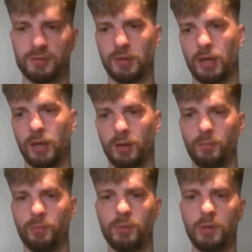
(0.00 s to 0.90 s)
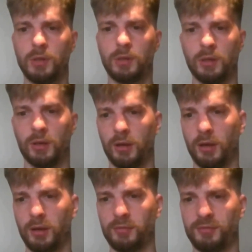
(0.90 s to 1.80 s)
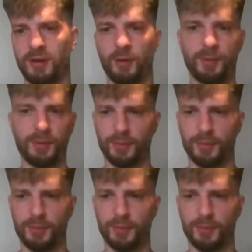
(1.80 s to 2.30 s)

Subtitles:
that I learned in therapy.